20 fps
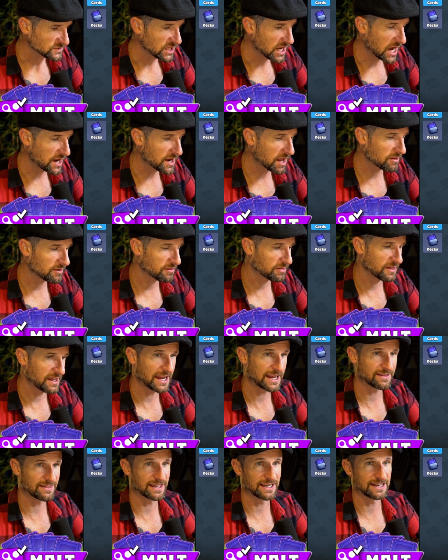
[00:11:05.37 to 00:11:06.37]
another
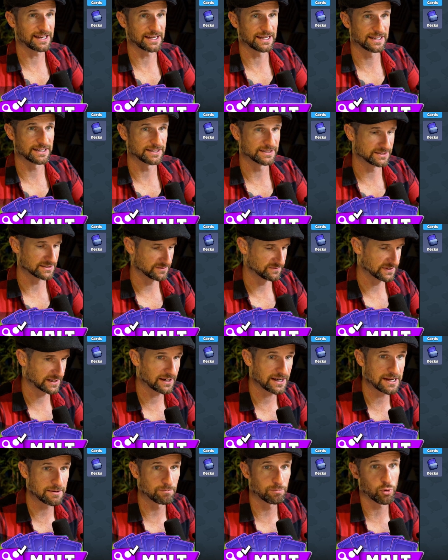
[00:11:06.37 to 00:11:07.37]
thing that is
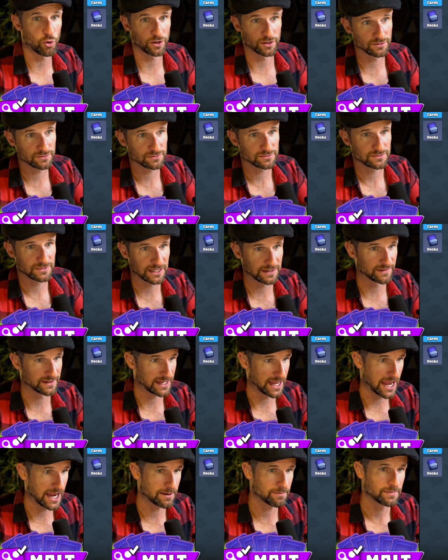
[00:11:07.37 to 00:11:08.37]
very important in the
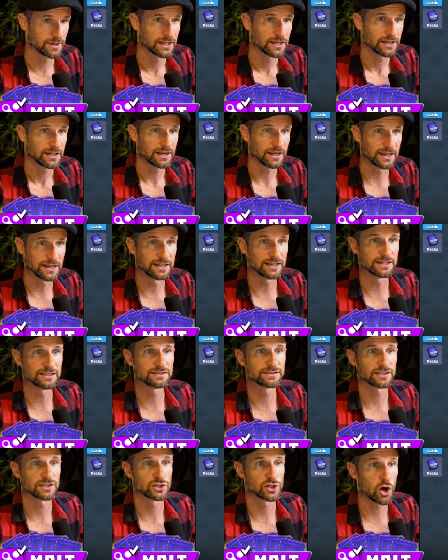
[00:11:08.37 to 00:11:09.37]
game
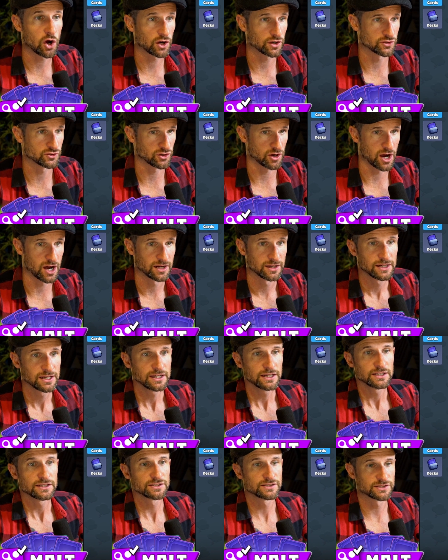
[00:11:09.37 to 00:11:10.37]
is card draw.
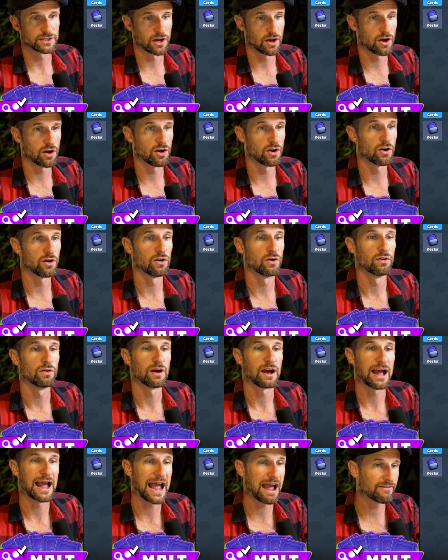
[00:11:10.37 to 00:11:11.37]
So
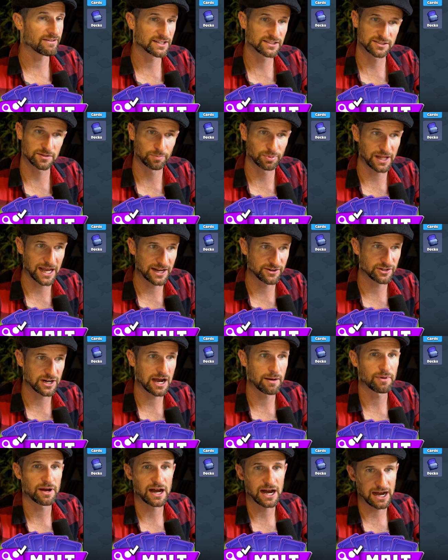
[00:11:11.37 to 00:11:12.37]
having supply
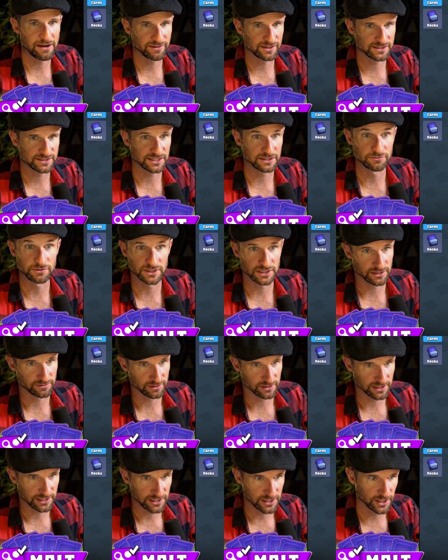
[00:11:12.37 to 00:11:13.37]
drop, obviously really,
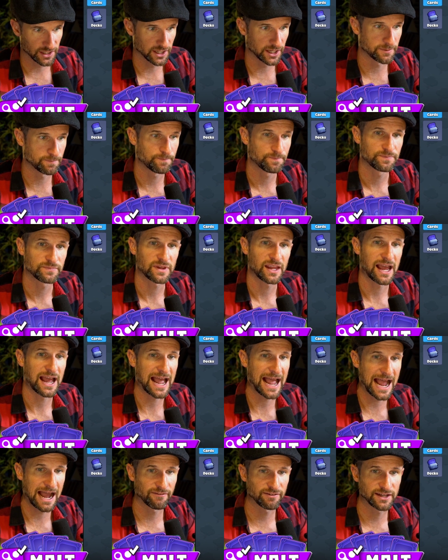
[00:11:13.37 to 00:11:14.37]
really good.
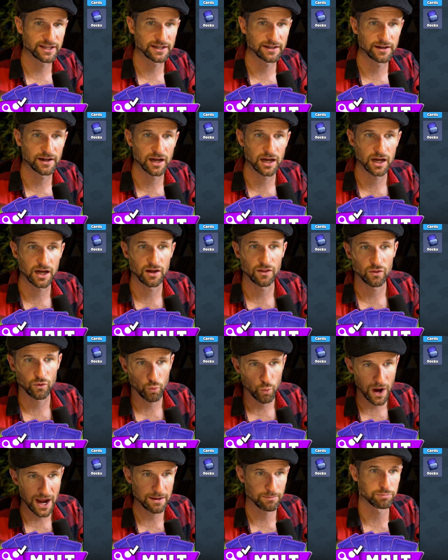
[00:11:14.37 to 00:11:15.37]
Having the
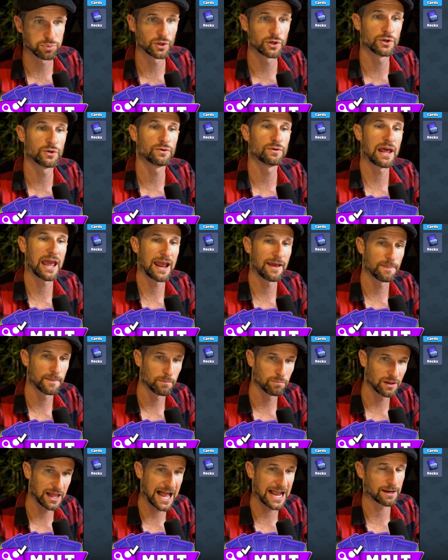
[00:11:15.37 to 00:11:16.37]
white balloon and the
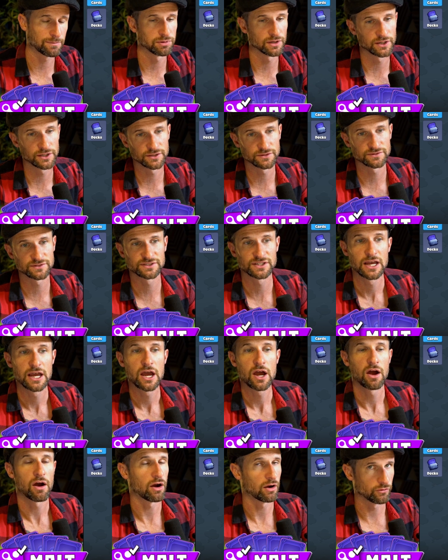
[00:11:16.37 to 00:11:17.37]
black balloons
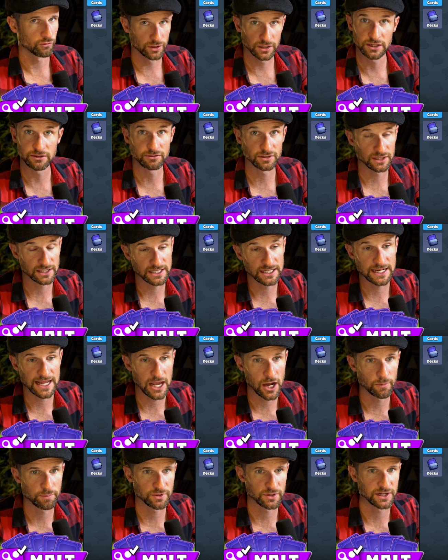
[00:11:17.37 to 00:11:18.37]
are really, really going to
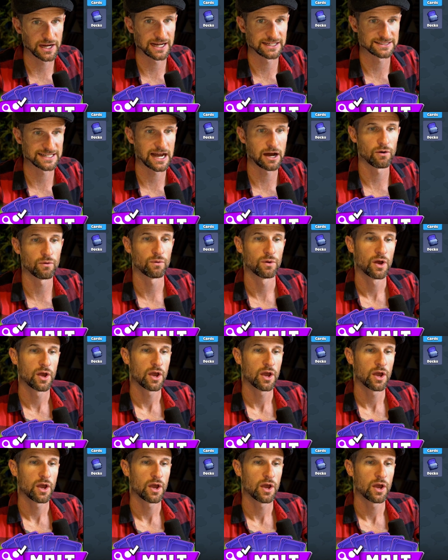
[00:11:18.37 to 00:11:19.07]
help you guys out